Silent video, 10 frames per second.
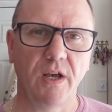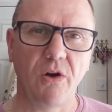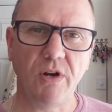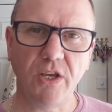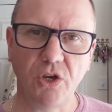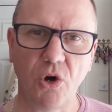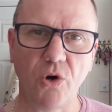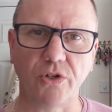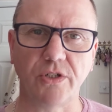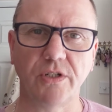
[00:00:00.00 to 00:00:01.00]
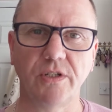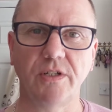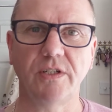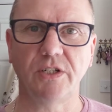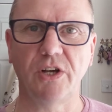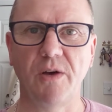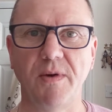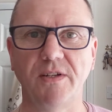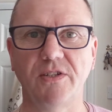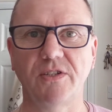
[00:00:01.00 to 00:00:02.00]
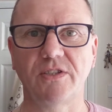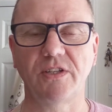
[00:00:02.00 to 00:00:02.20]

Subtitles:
Only God determines